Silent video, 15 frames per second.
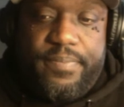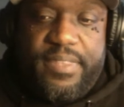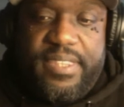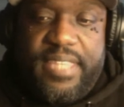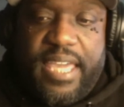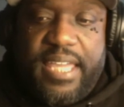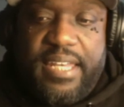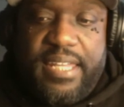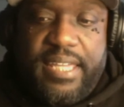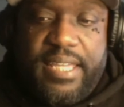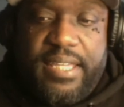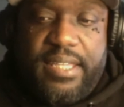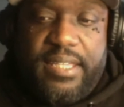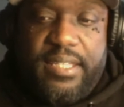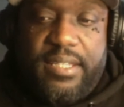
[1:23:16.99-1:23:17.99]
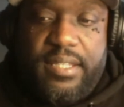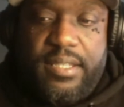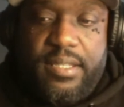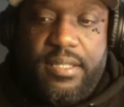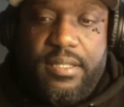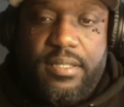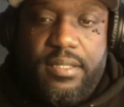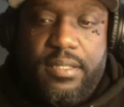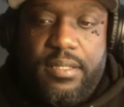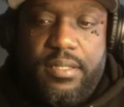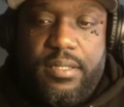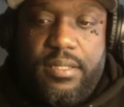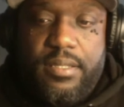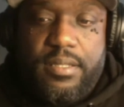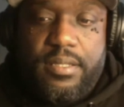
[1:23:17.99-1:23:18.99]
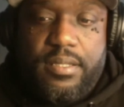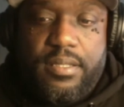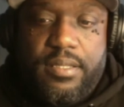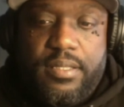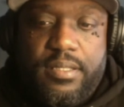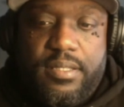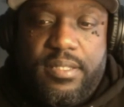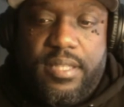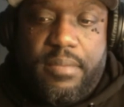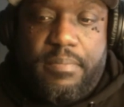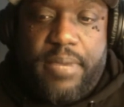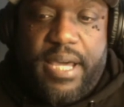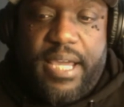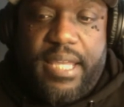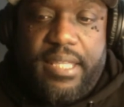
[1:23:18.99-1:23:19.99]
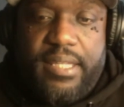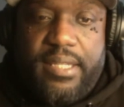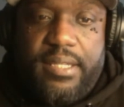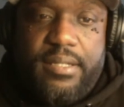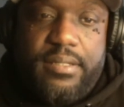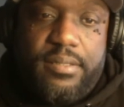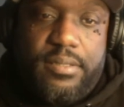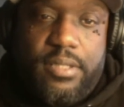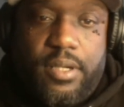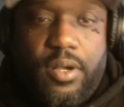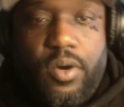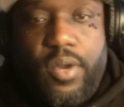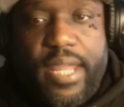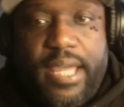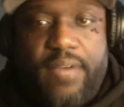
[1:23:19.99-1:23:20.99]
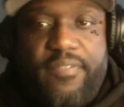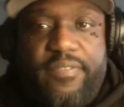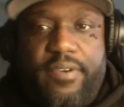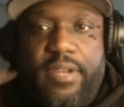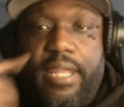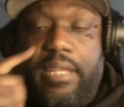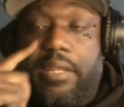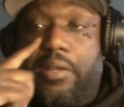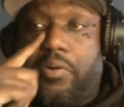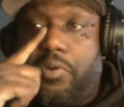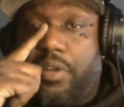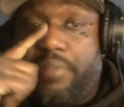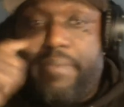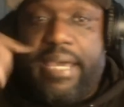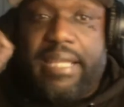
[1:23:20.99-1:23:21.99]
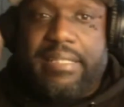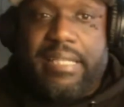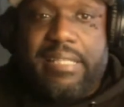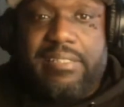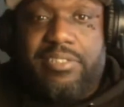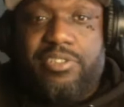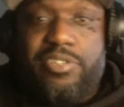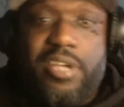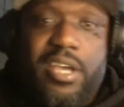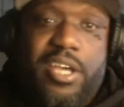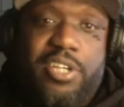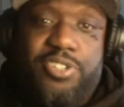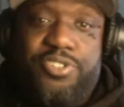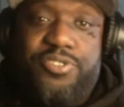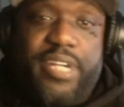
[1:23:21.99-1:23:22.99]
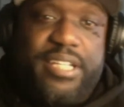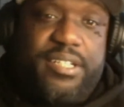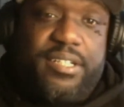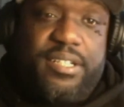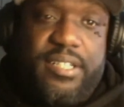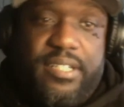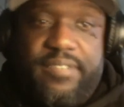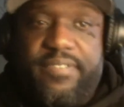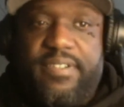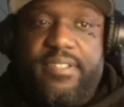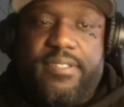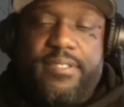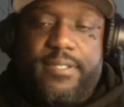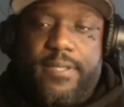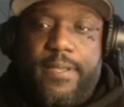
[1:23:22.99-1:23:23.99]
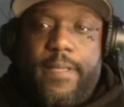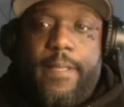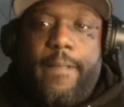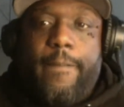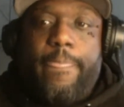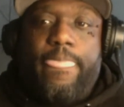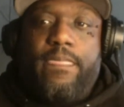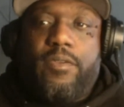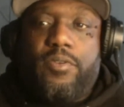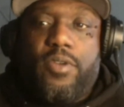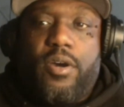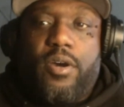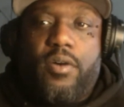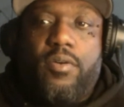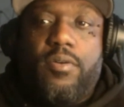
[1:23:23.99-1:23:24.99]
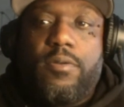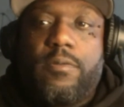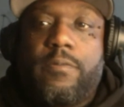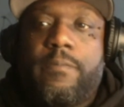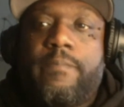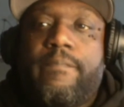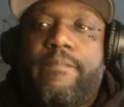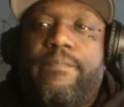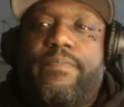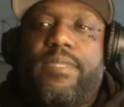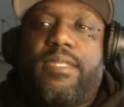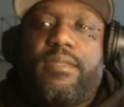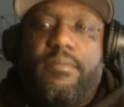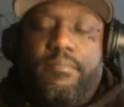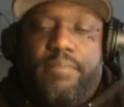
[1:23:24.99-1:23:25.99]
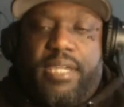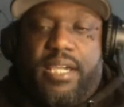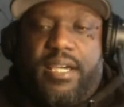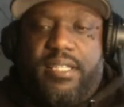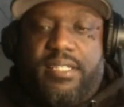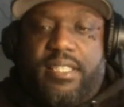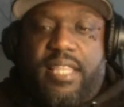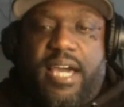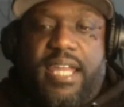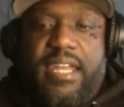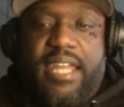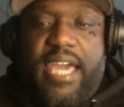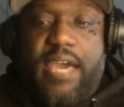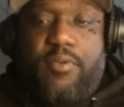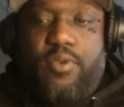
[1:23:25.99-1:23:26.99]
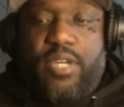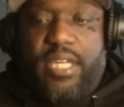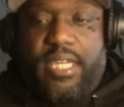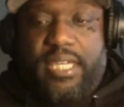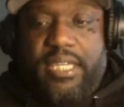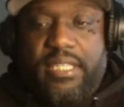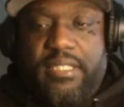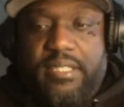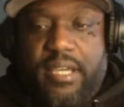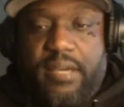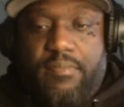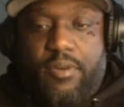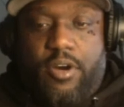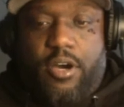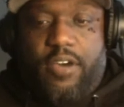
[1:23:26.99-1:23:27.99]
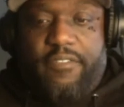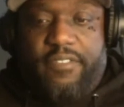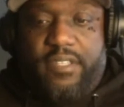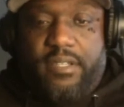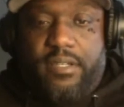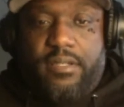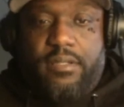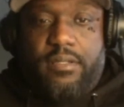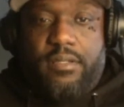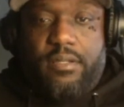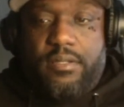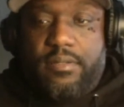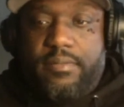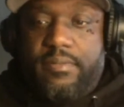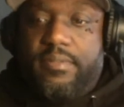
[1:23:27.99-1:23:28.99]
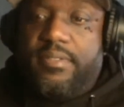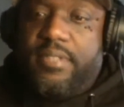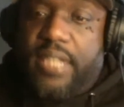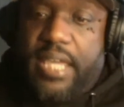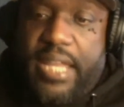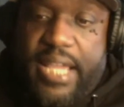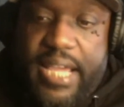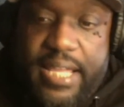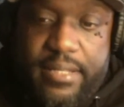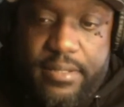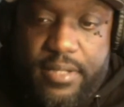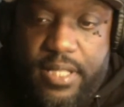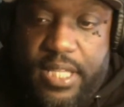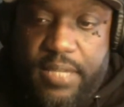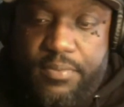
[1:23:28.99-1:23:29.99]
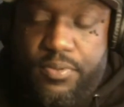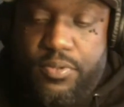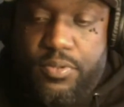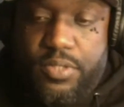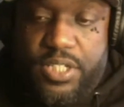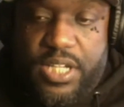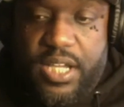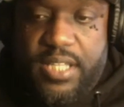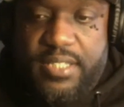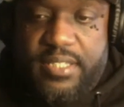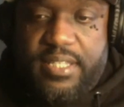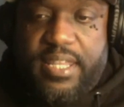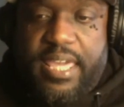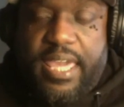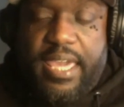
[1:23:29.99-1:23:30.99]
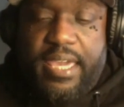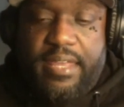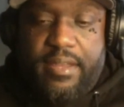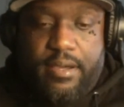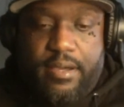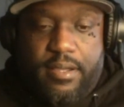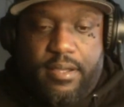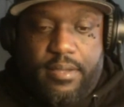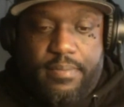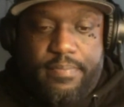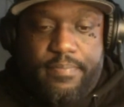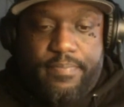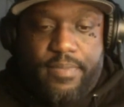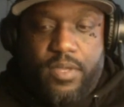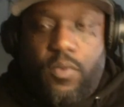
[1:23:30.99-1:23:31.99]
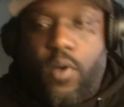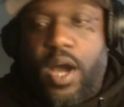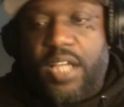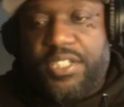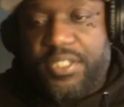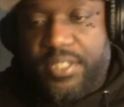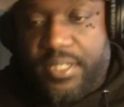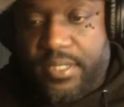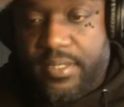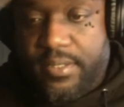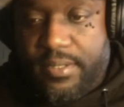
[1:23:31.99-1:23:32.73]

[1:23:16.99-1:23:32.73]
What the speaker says: they need somebody to go downfield. They need a quarterback that's stretching the defense, you know, because a lot of that would ease up off they got Claypool, Johnson, and Washington.